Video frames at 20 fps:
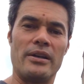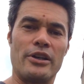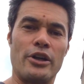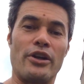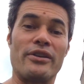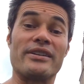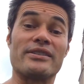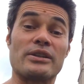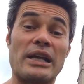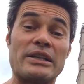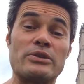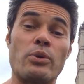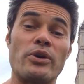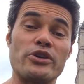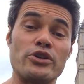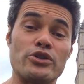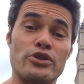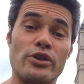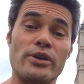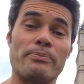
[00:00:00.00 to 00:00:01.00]
You know, this, it's
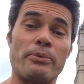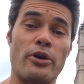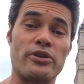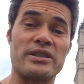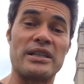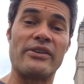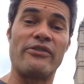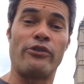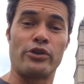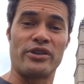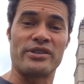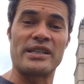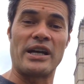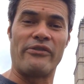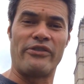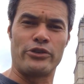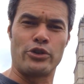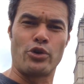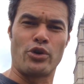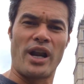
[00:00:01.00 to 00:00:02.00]
what you're doing personally for
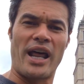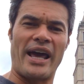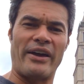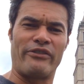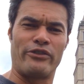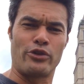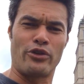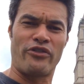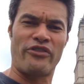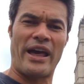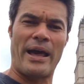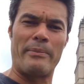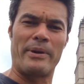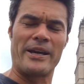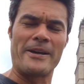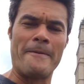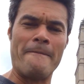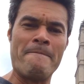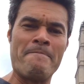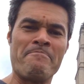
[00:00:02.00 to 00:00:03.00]
yourself and your life and your
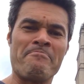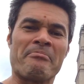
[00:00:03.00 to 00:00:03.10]
family.